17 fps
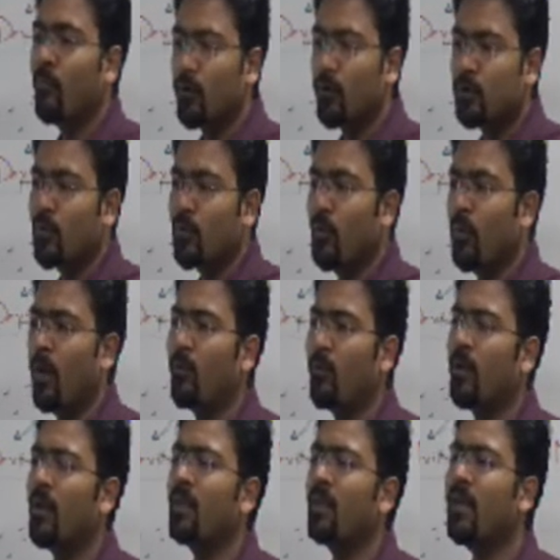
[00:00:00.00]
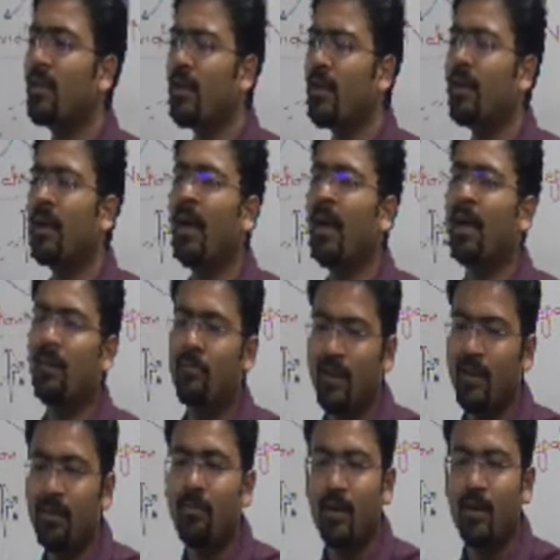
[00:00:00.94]
to go out, the other attract very
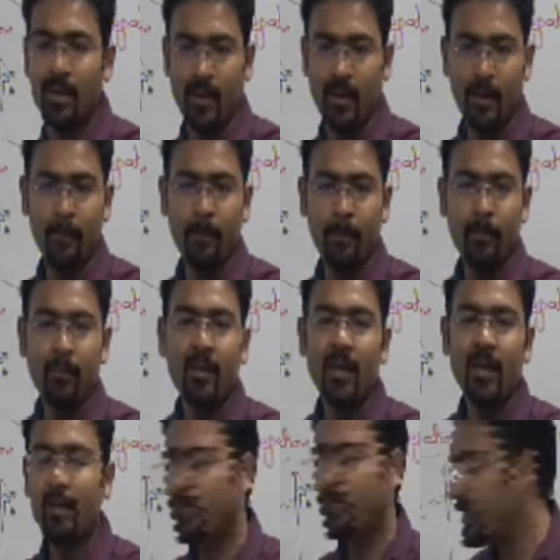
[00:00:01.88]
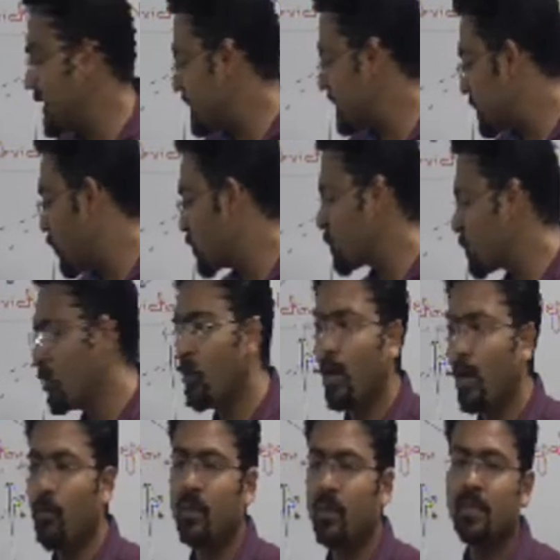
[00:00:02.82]
weakly. If this wants to go out,
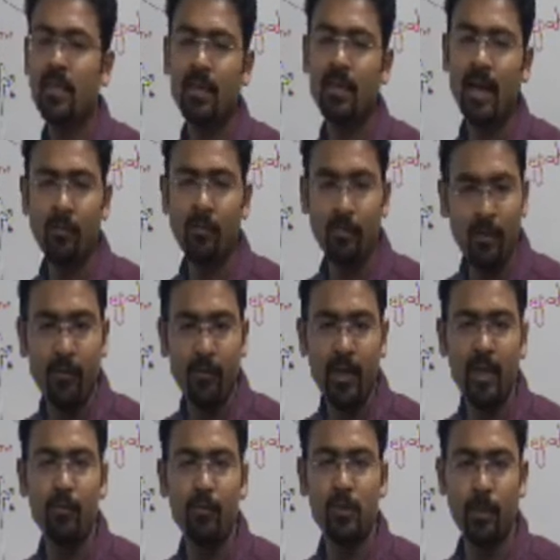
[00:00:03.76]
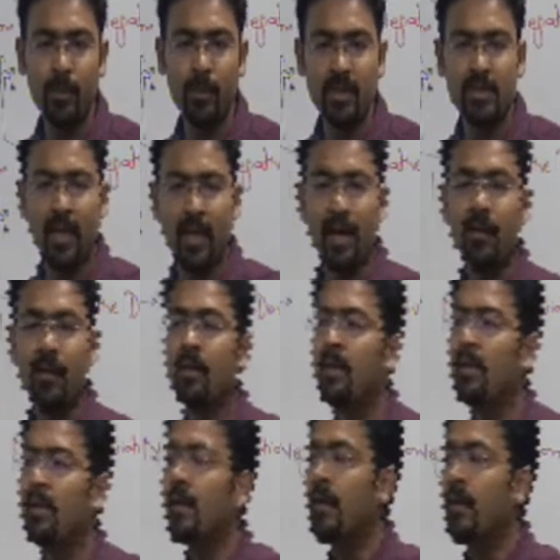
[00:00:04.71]
this attract very weakly, which means that
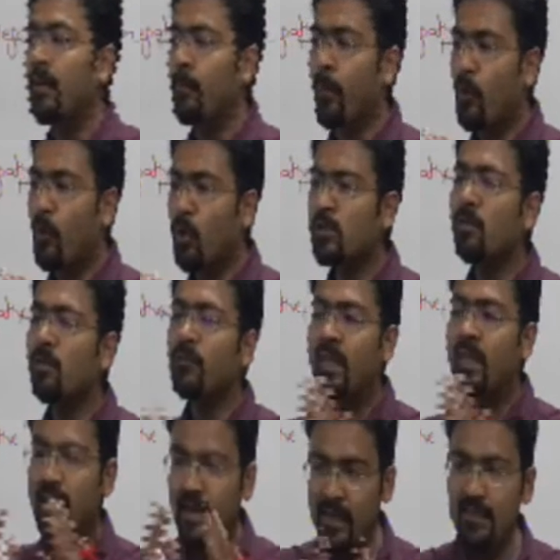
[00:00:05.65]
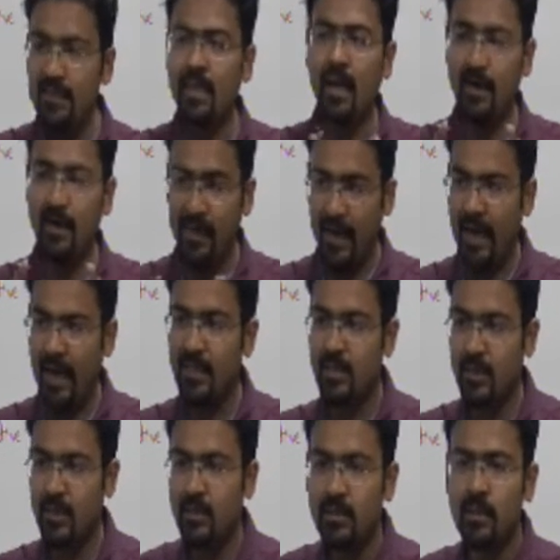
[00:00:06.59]
because of decreased
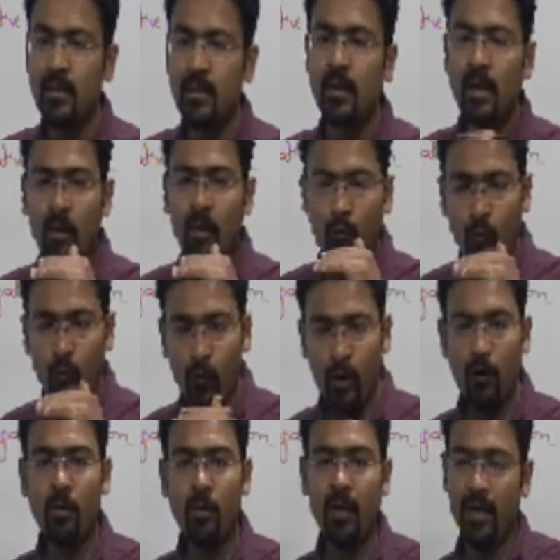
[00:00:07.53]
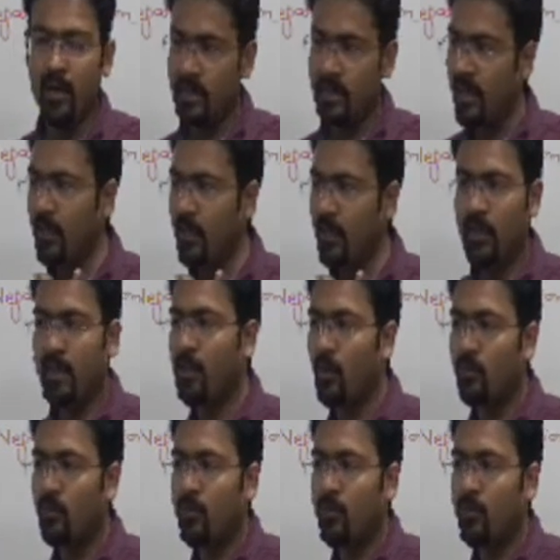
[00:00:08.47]
attractions, either of the two